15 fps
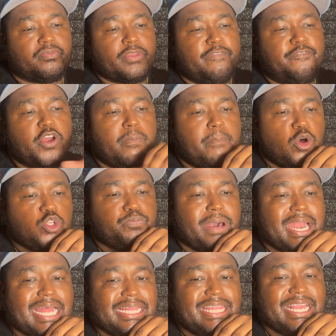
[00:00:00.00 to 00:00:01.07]
for the most part,
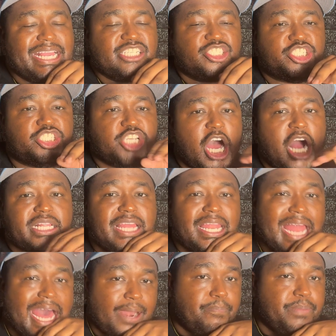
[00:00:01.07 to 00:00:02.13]
I think it shocked a
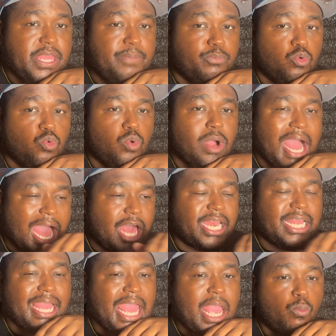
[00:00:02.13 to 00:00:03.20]
lot of people how the
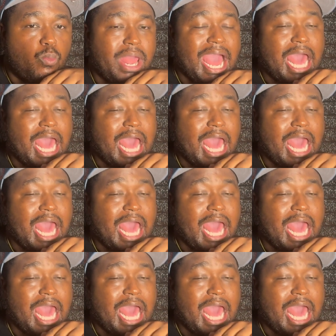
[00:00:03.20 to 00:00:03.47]
game went.